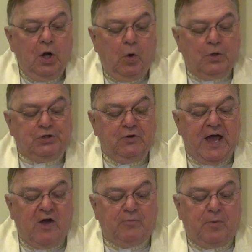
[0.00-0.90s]
which you
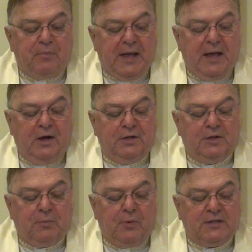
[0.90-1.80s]
have prepared in
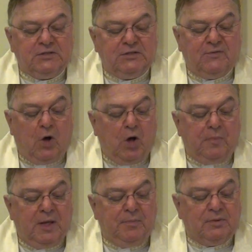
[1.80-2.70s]
the presence of
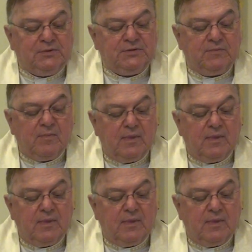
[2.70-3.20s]
all peoples,